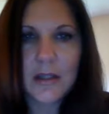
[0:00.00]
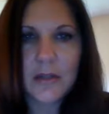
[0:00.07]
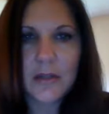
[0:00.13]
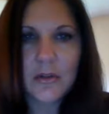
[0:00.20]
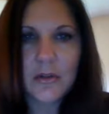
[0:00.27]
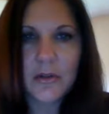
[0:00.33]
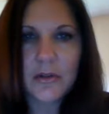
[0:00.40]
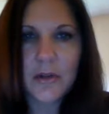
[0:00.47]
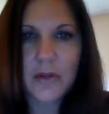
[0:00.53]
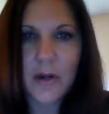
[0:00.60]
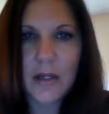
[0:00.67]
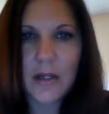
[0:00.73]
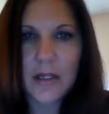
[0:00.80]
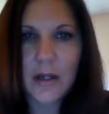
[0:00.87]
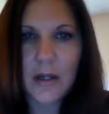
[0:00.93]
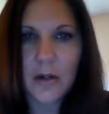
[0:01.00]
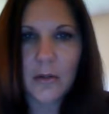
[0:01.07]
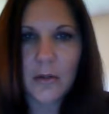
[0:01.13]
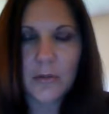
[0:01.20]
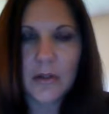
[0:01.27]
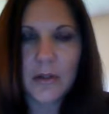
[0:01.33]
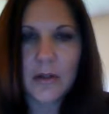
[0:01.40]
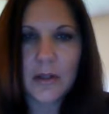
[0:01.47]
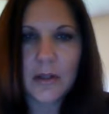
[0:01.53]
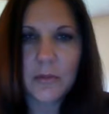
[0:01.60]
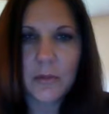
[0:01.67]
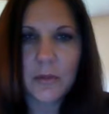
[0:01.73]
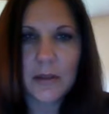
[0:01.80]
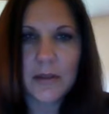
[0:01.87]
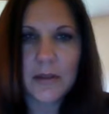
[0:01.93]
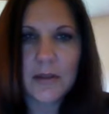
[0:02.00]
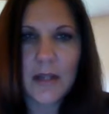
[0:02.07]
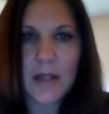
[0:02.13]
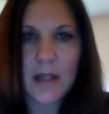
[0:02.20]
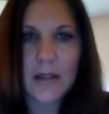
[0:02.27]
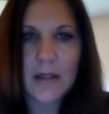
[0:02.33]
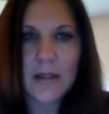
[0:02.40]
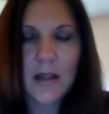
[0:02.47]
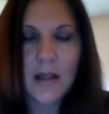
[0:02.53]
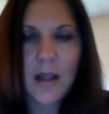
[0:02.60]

just starting a career in real estate.